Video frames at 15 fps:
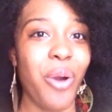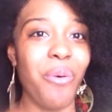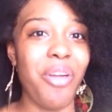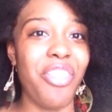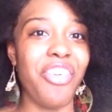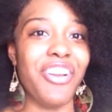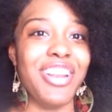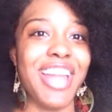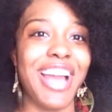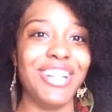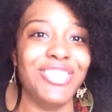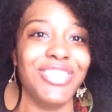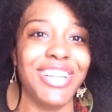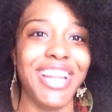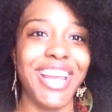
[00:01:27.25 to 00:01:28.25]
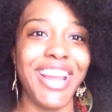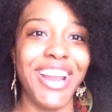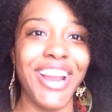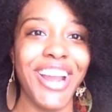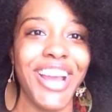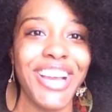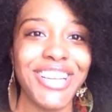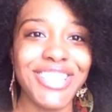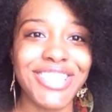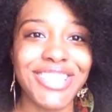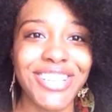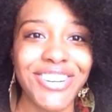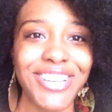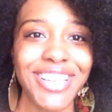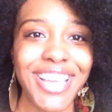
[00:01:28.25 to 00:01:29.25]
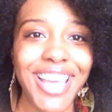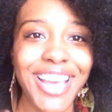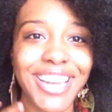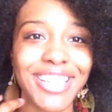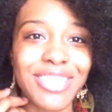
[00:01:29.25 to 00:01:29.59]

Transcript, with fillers: with your natural hair. So yeah,